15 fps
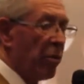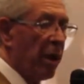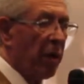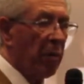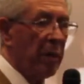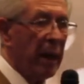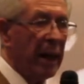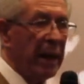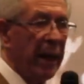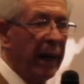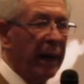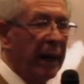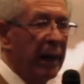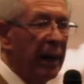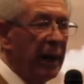round my
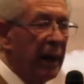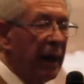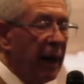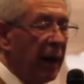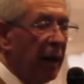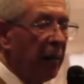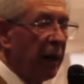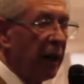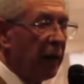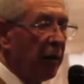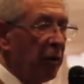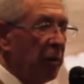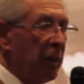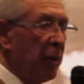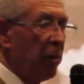neck. I
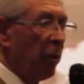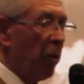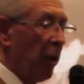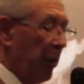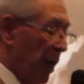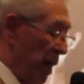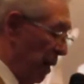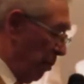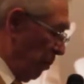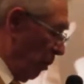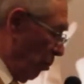don't remember what my number